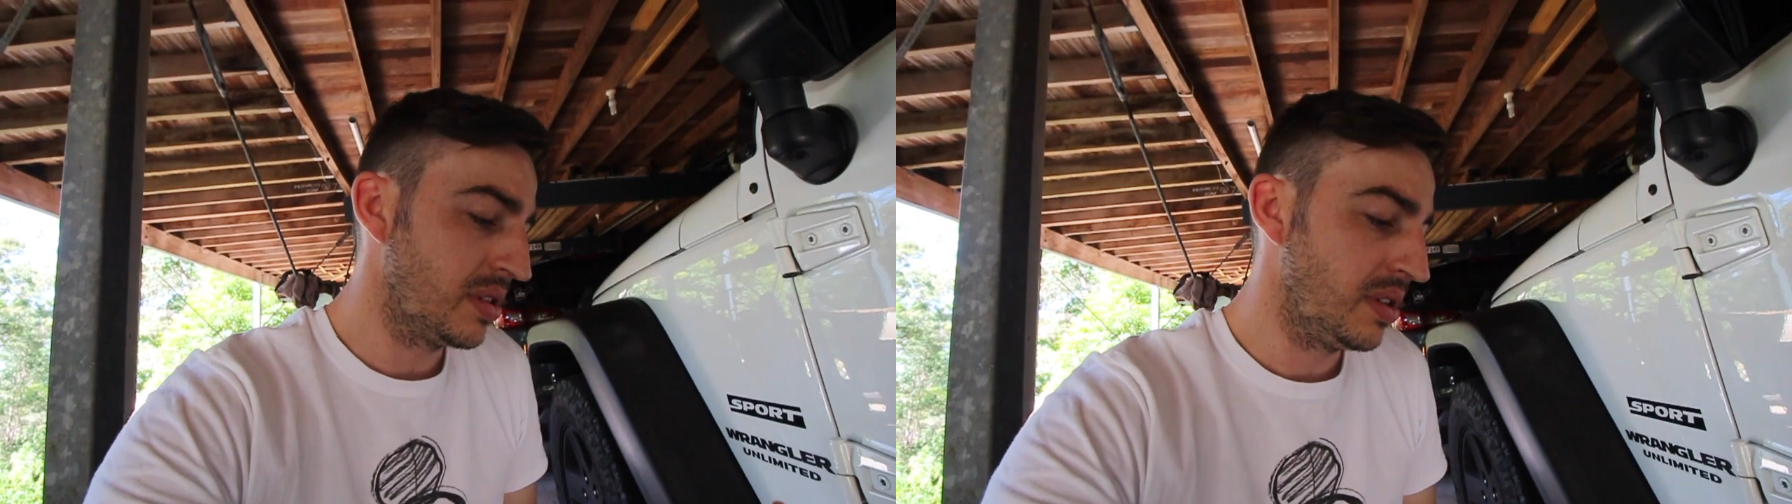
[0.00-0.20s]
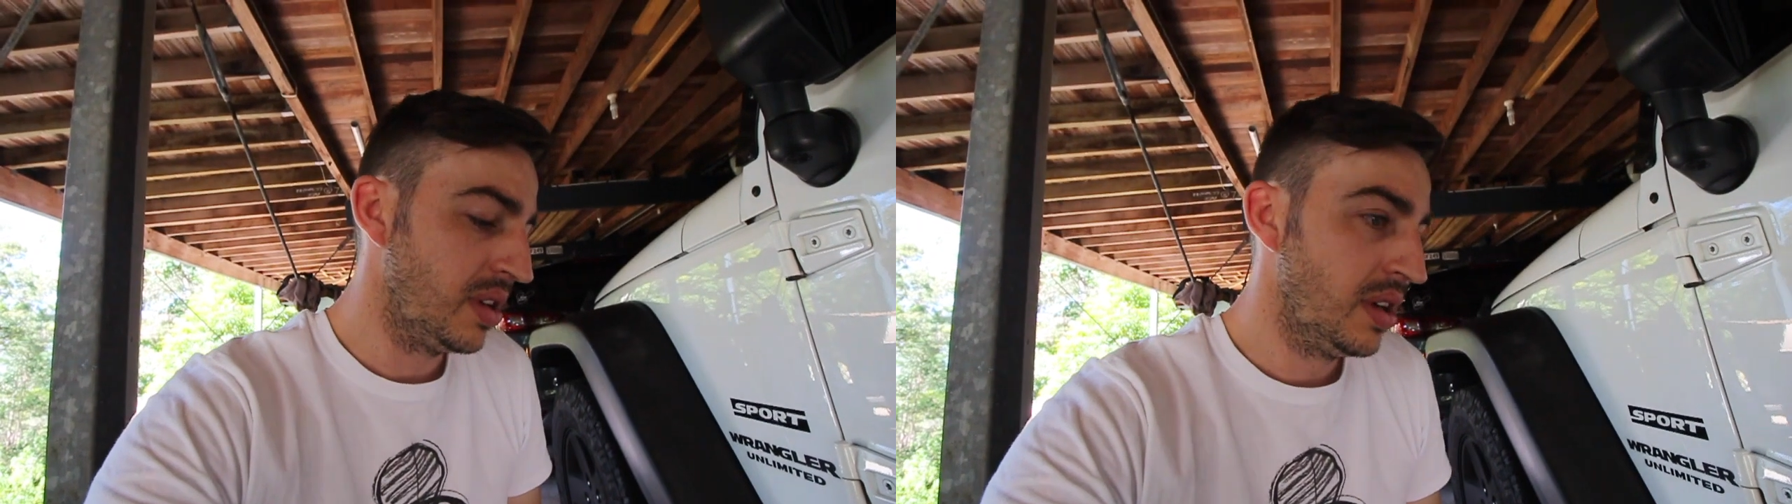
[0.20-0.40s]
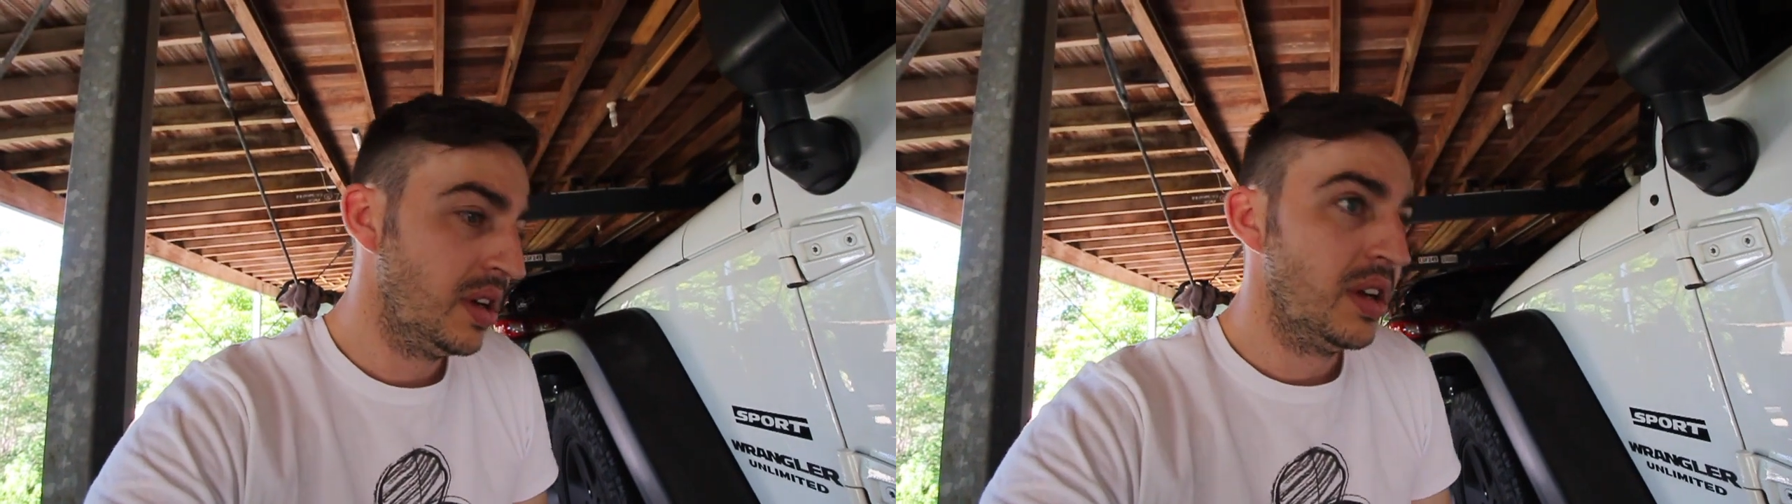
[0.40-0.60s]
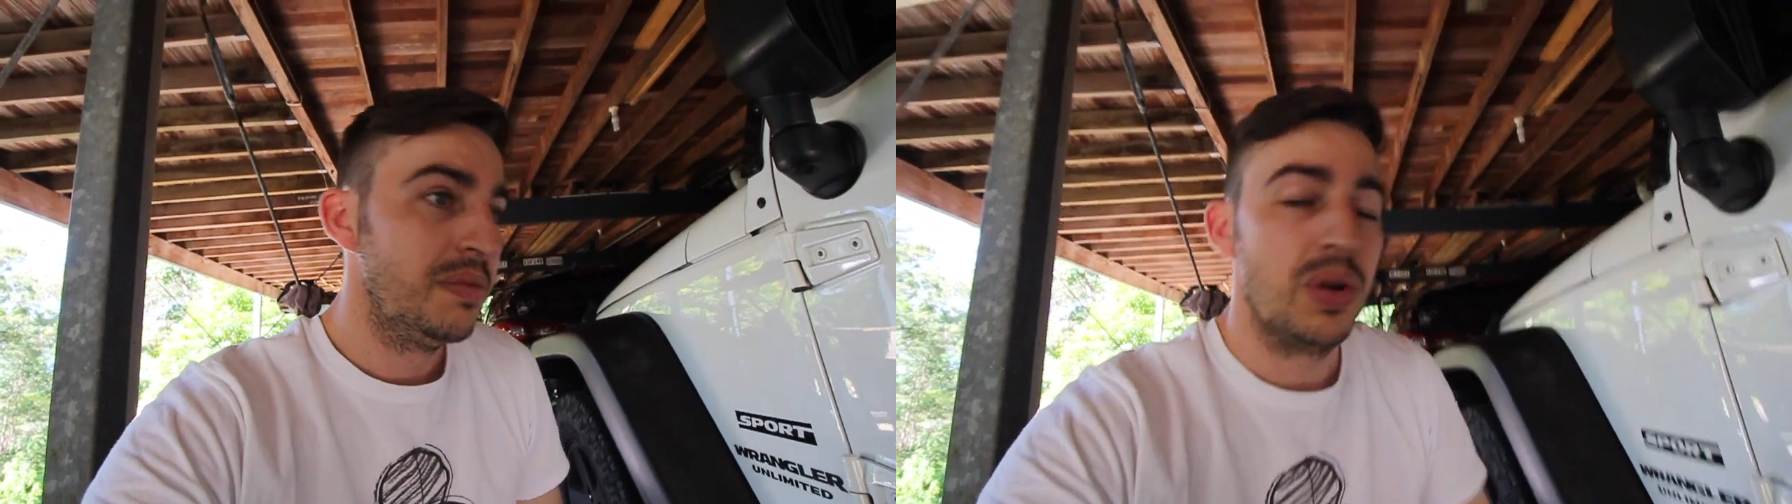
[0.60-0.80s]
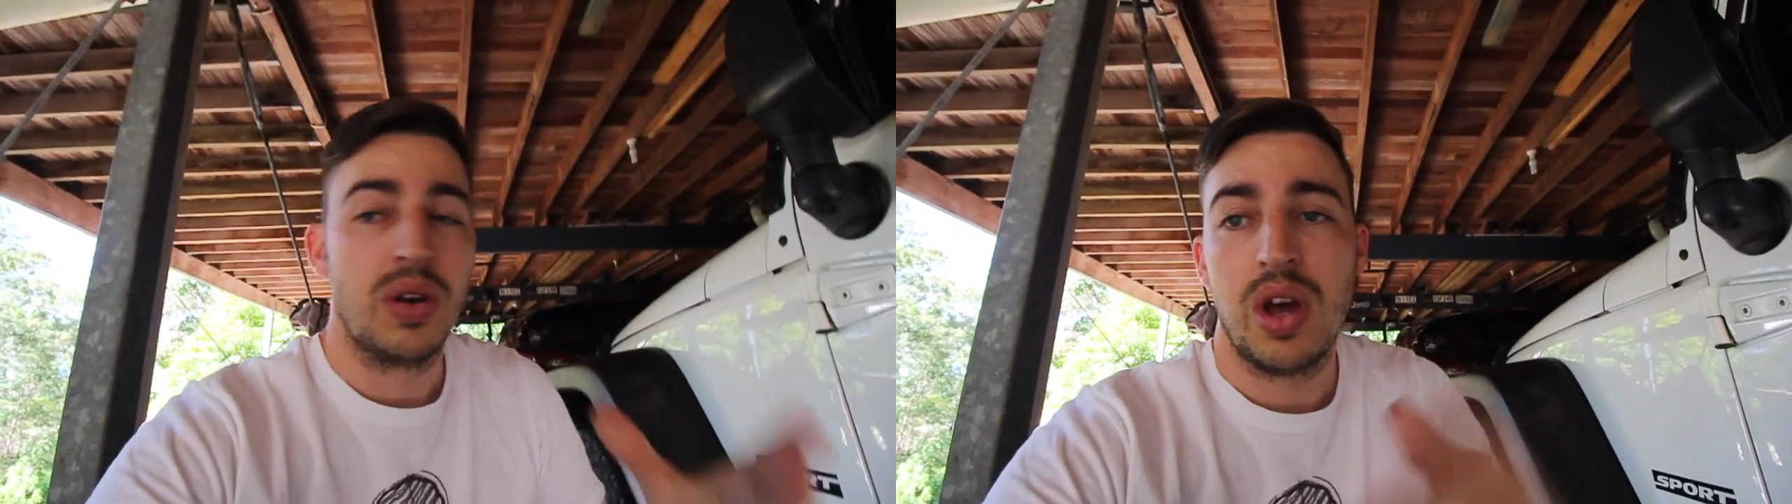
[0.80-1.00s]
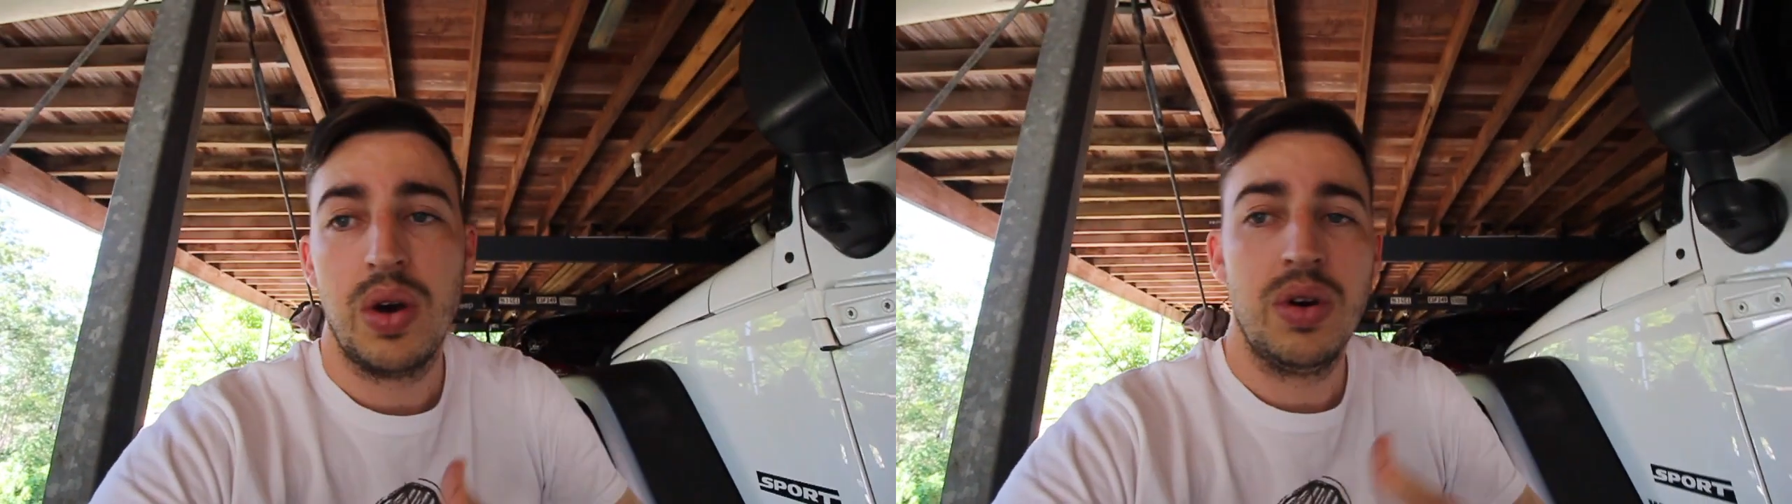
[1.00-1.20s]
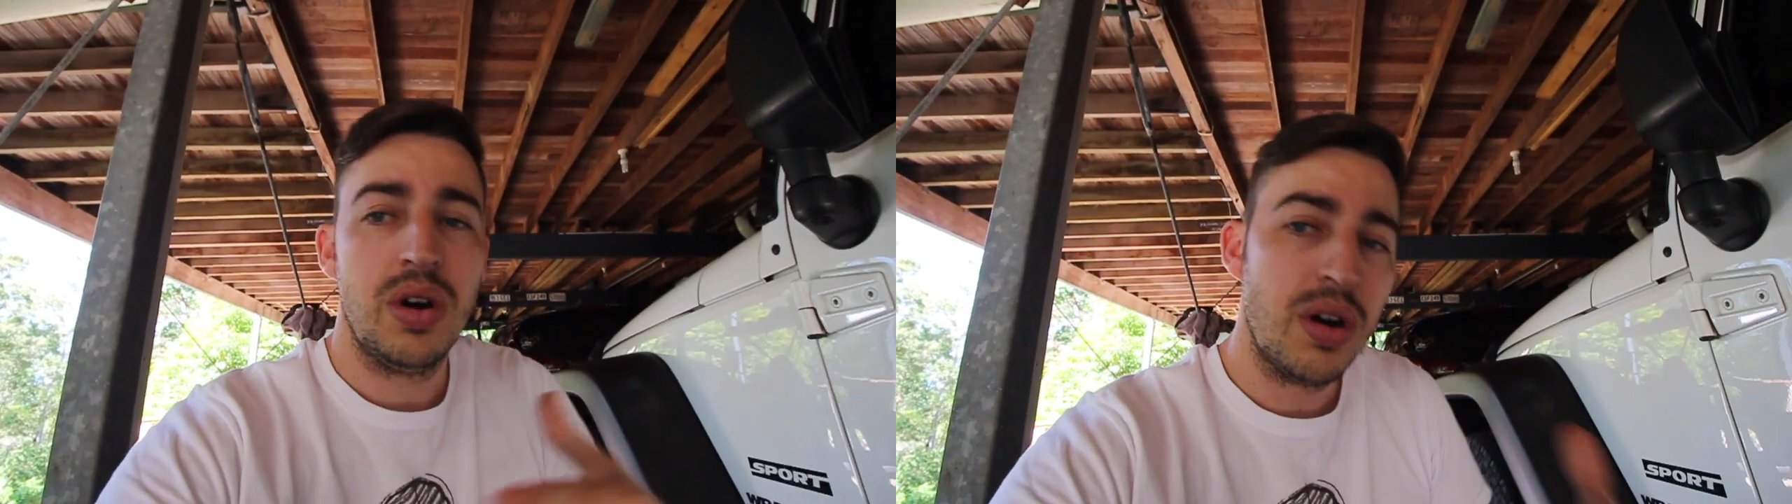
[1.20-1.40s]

can put lower,